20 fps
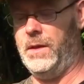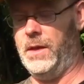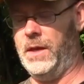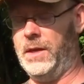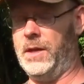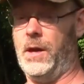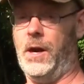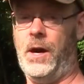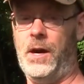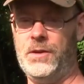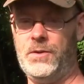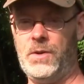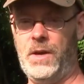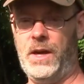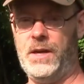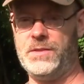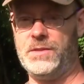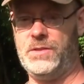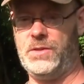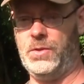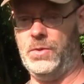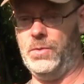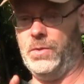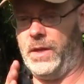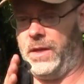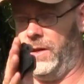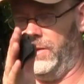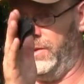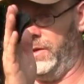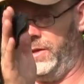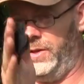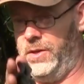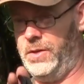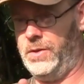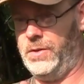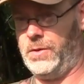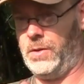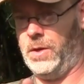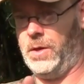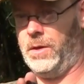in contrast to like a linear
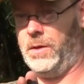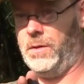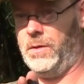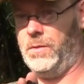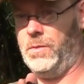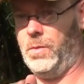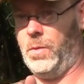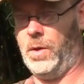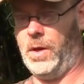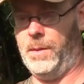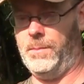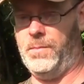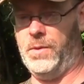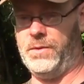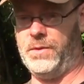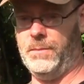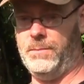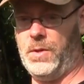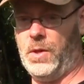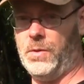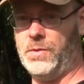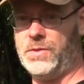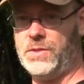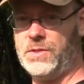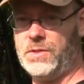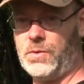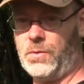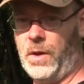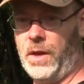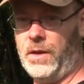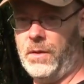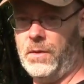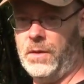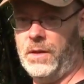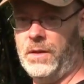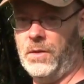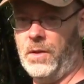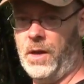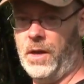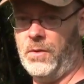draw where I put the bow straight
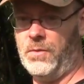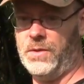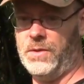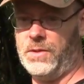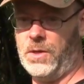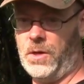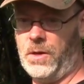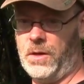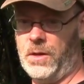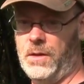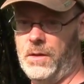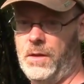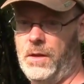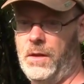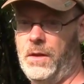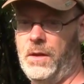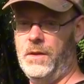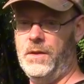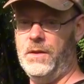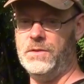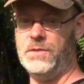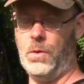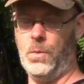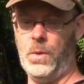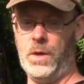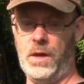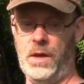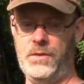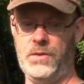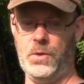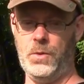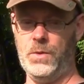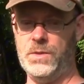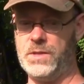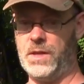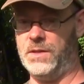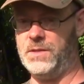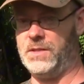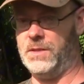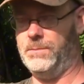in line with the target, so what I do is
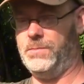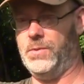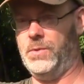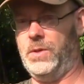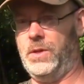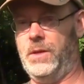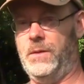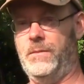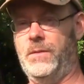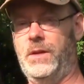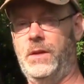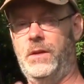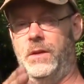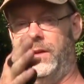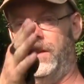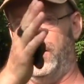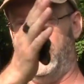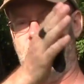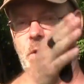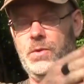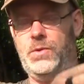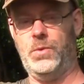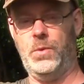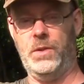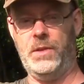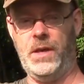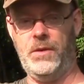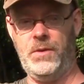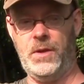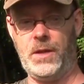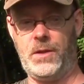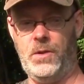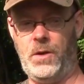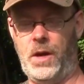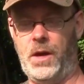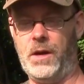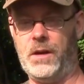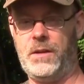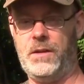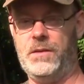I simply go to 11
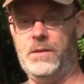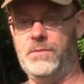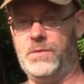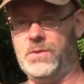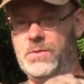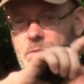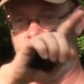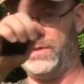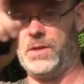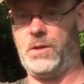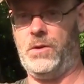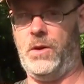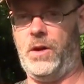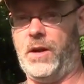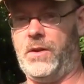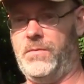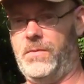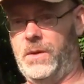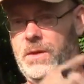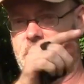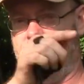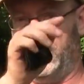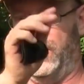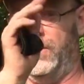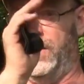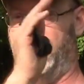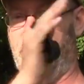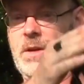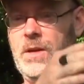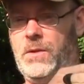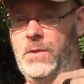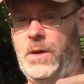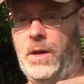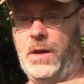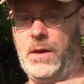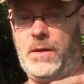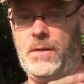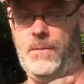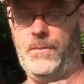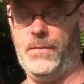o'clock. If this was a clock face, 11
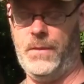o'clock,